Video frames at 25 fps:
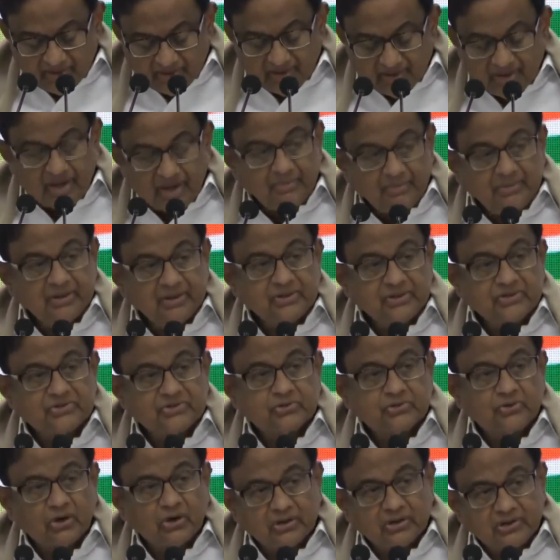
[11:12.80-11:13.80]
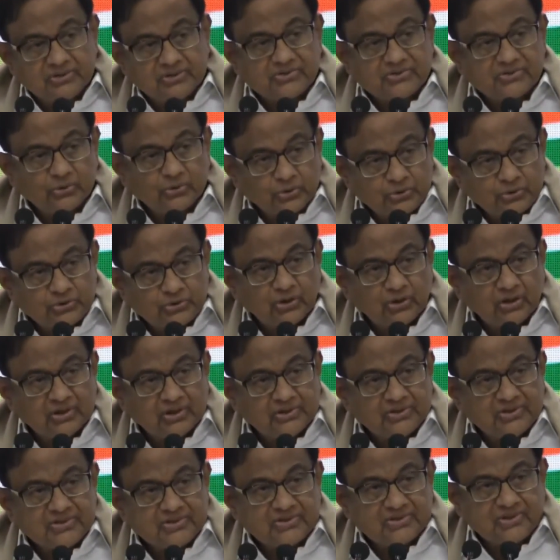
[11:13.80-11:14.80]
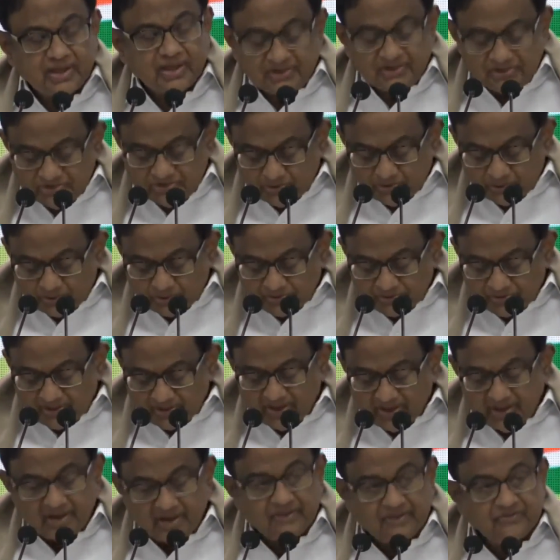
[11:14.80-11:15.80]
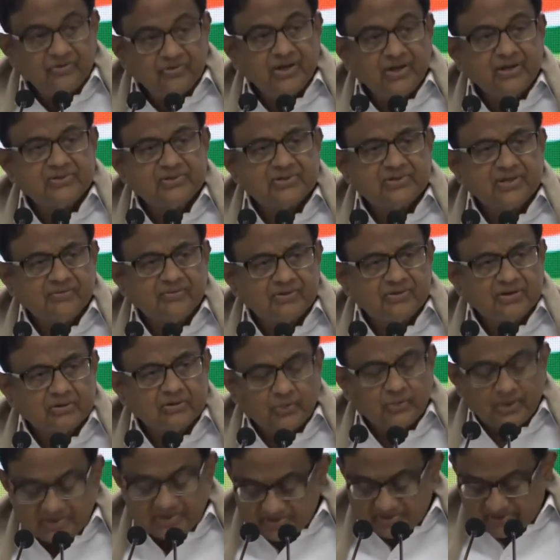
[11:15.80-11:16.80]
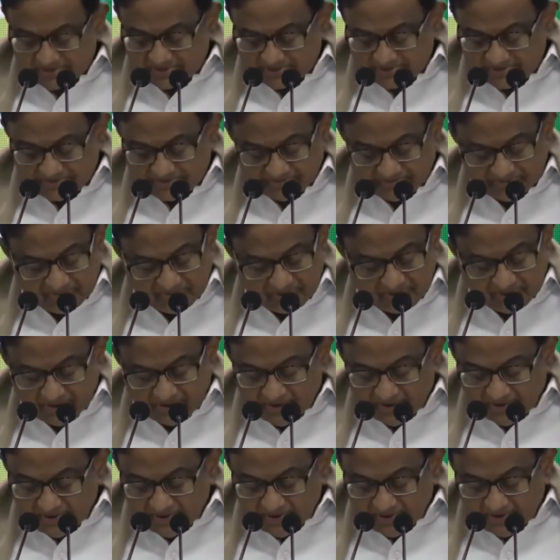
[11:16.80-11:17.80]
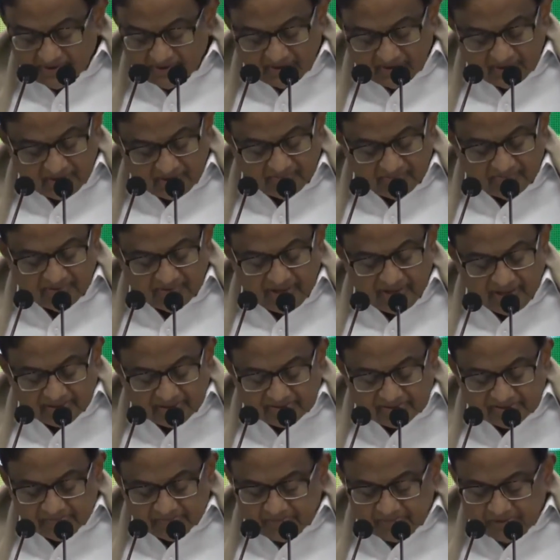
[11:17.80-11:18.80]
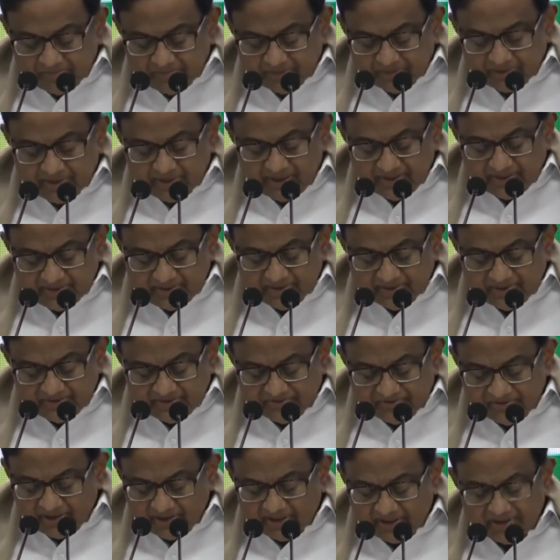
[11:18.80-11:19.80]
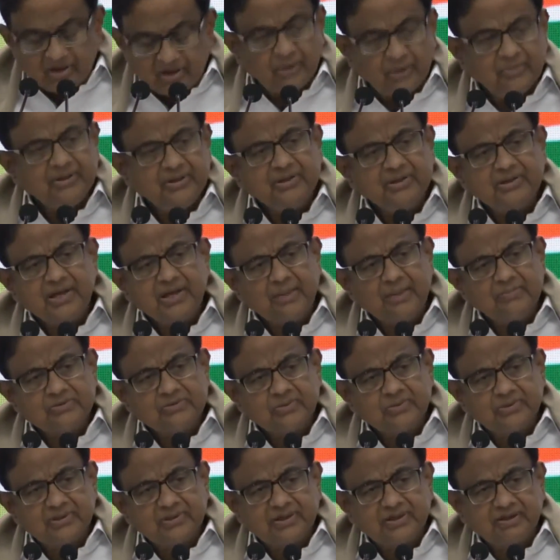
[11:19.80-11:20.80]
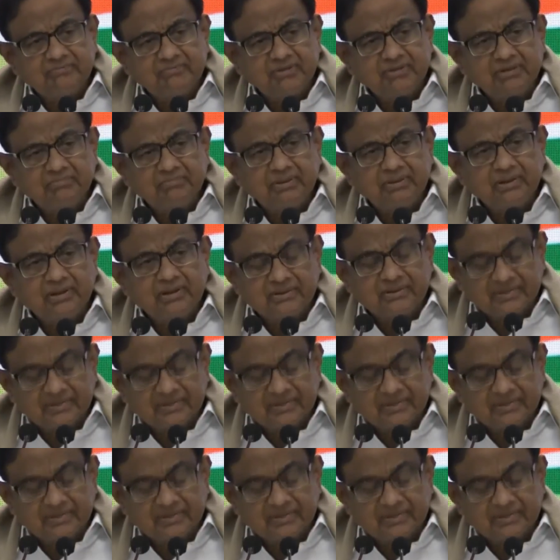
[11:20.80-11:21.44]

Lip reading: Eminent scholars, sociologists, and NGOs have raised several questions. If lakhs of people are identified, how many camps will the government build?